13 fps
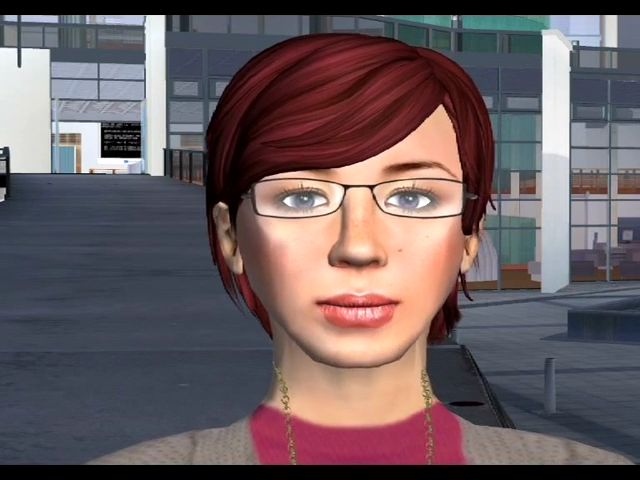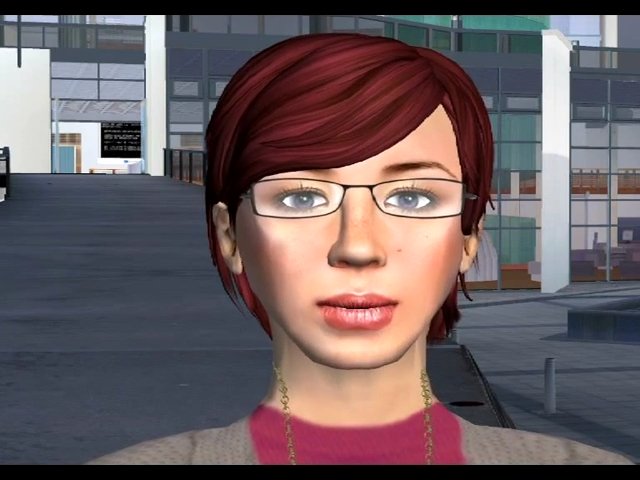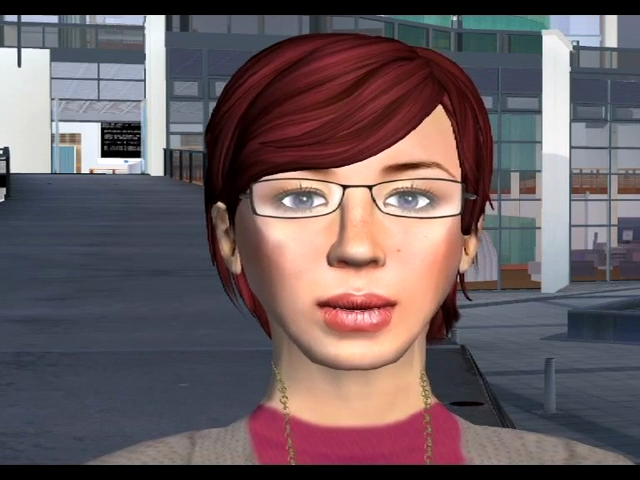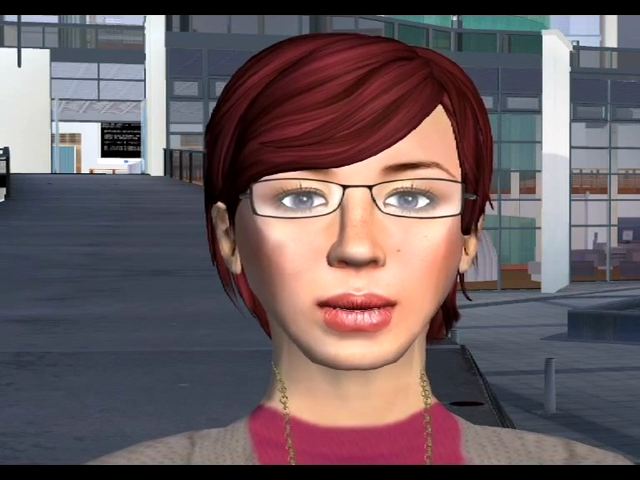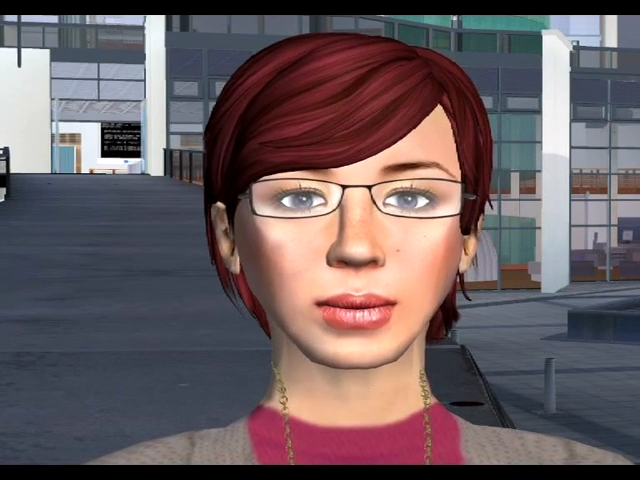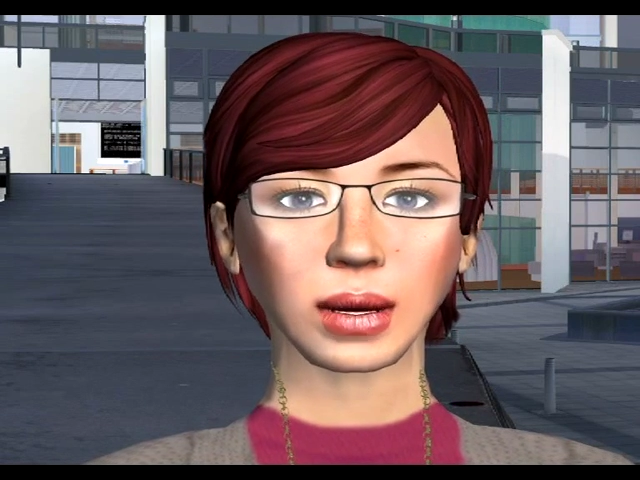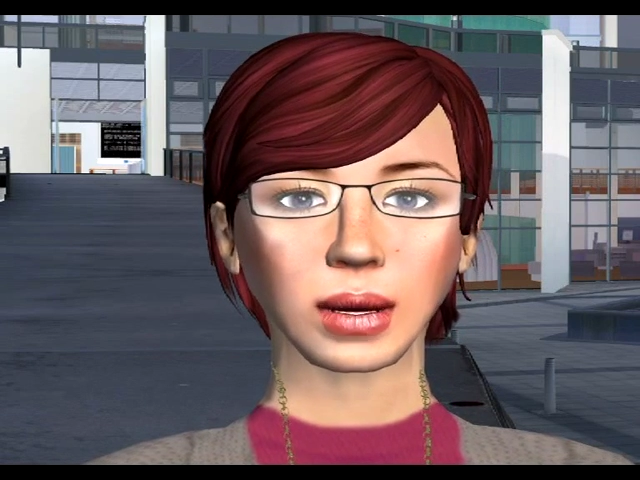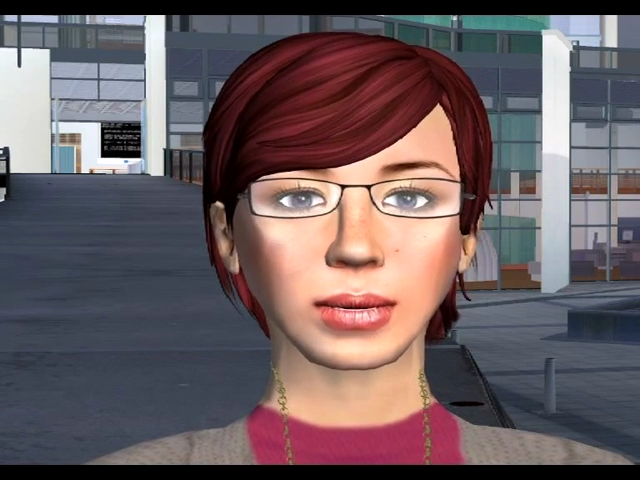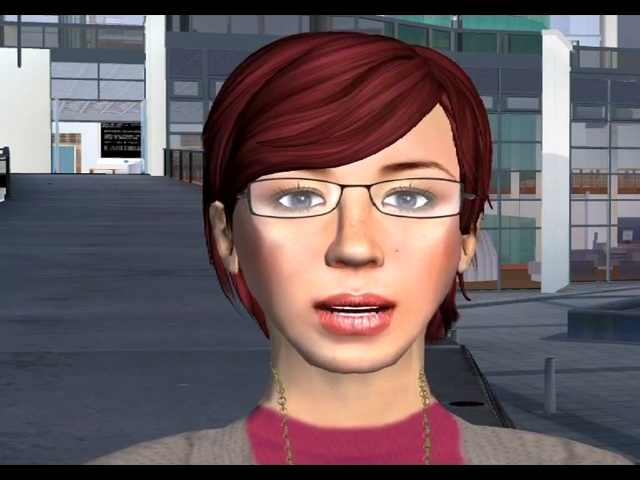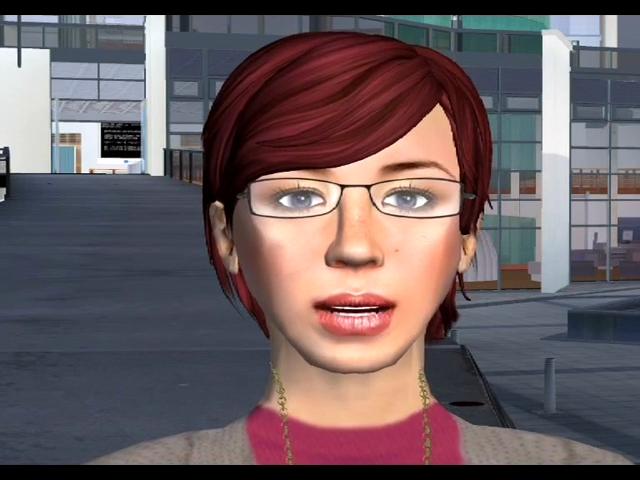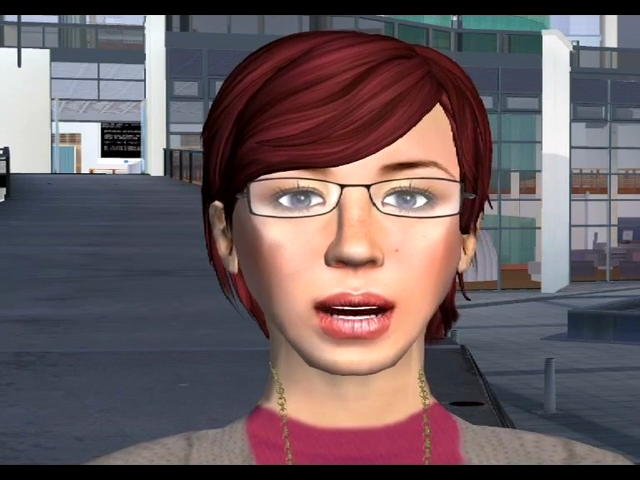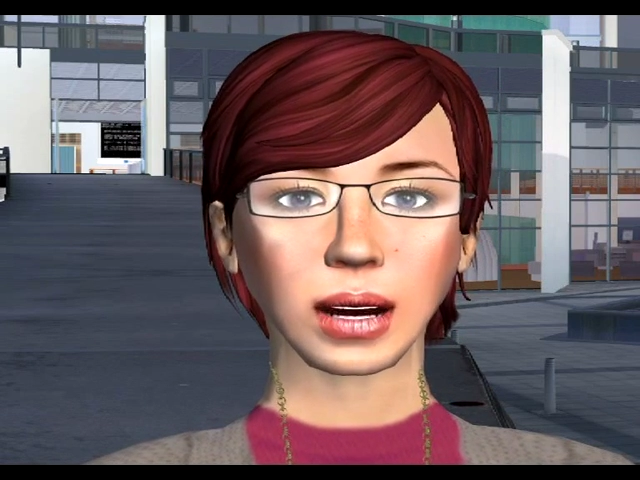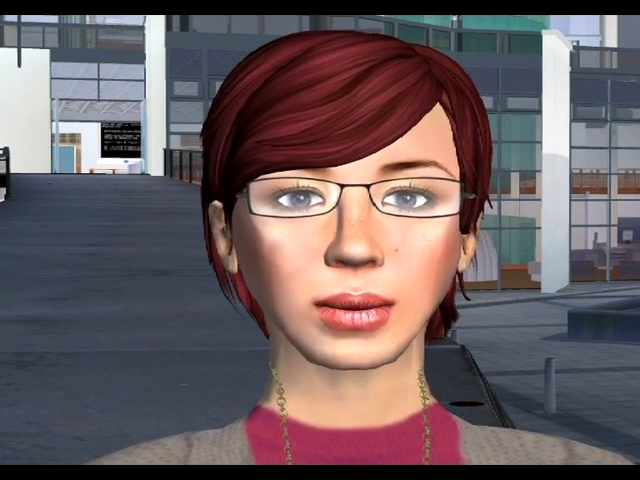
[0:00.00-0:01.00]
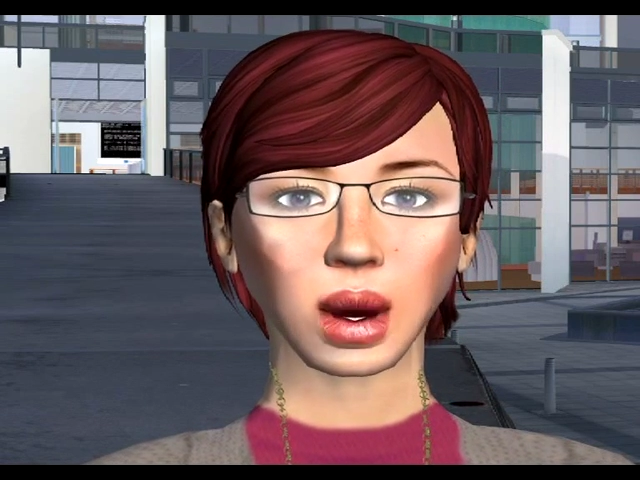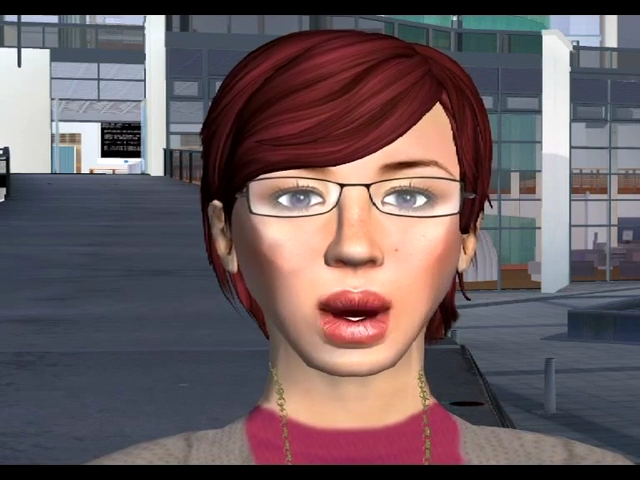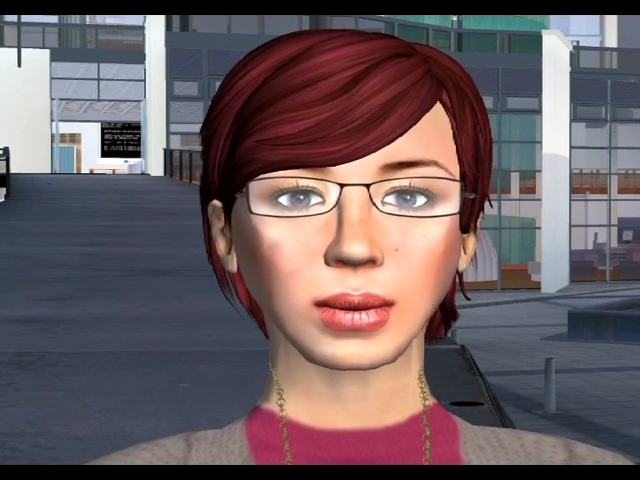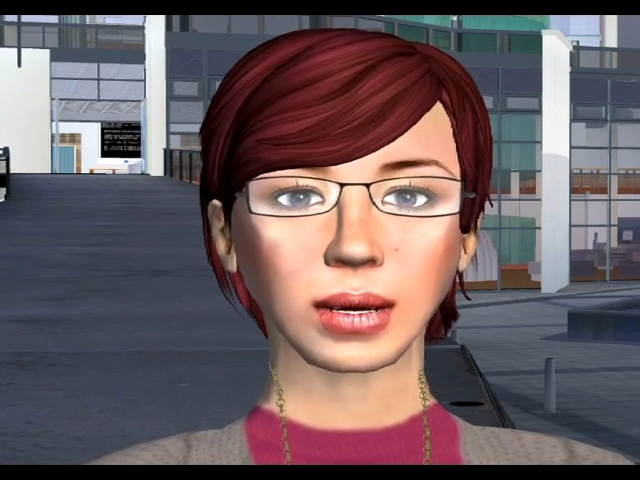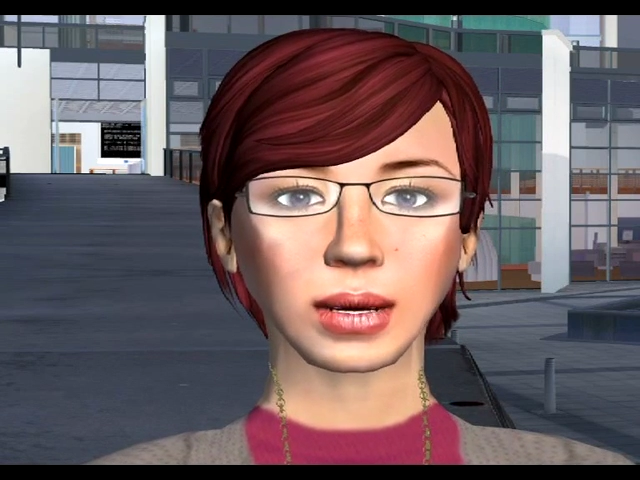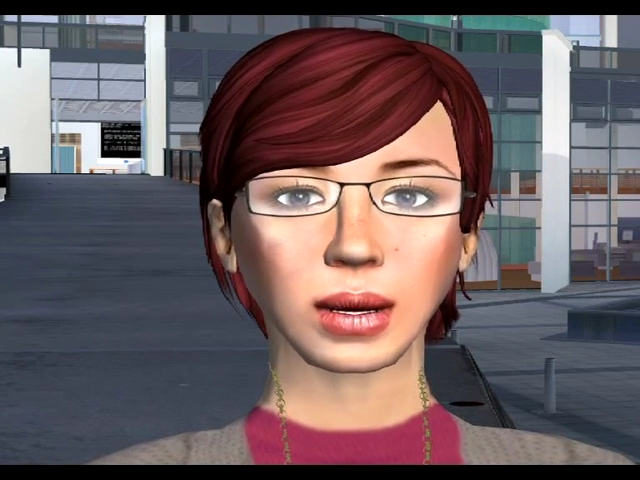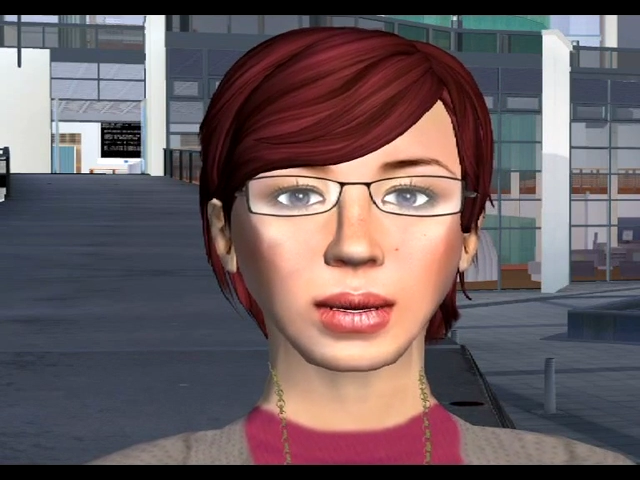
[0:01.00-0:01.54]
different needs and
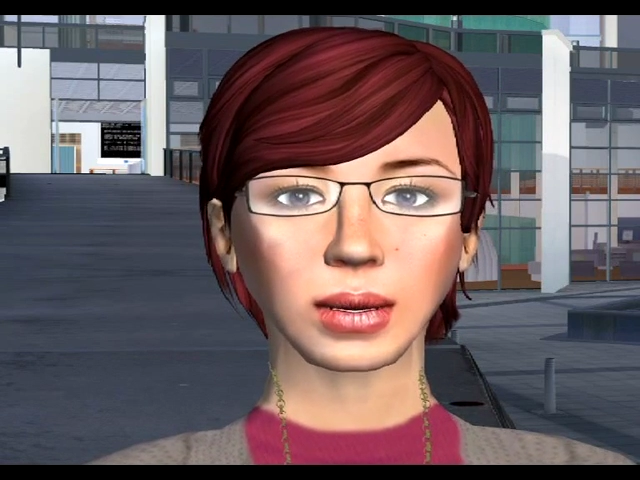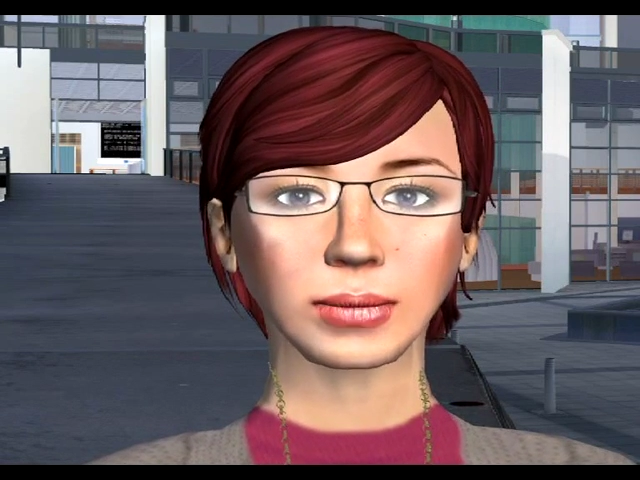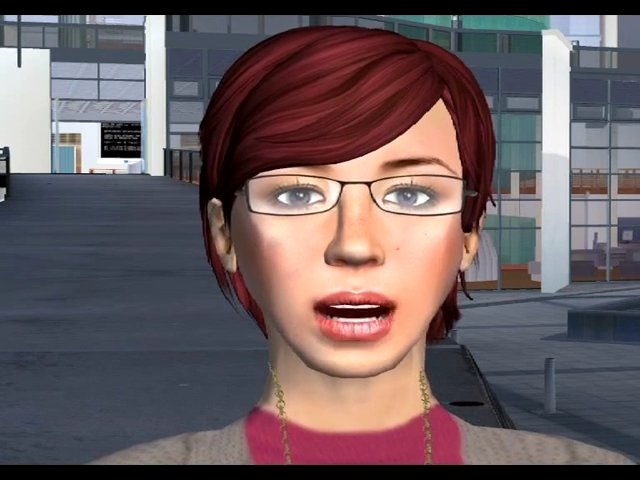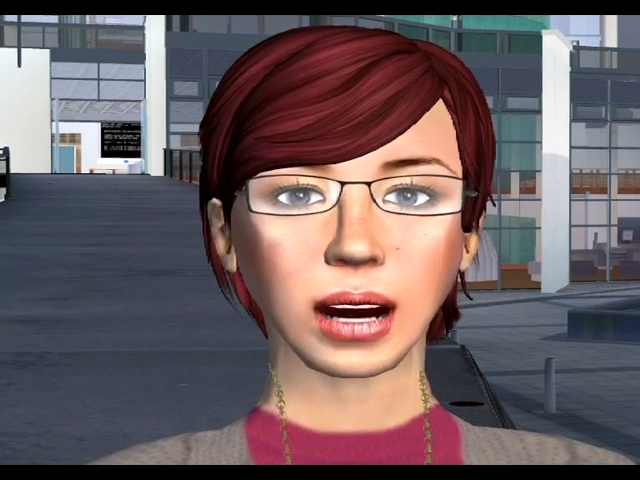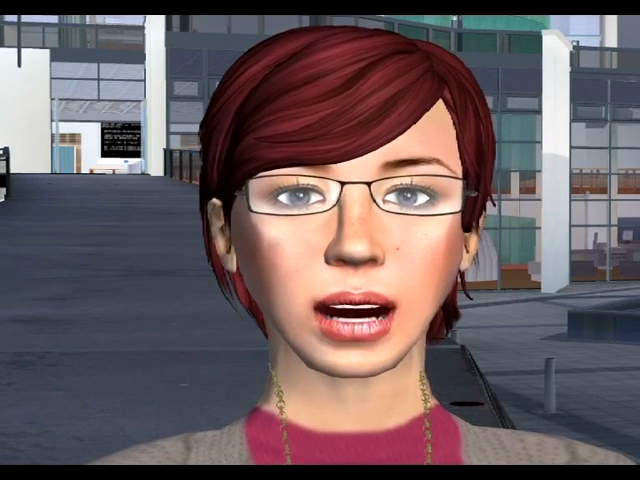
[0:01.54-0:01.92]
requirements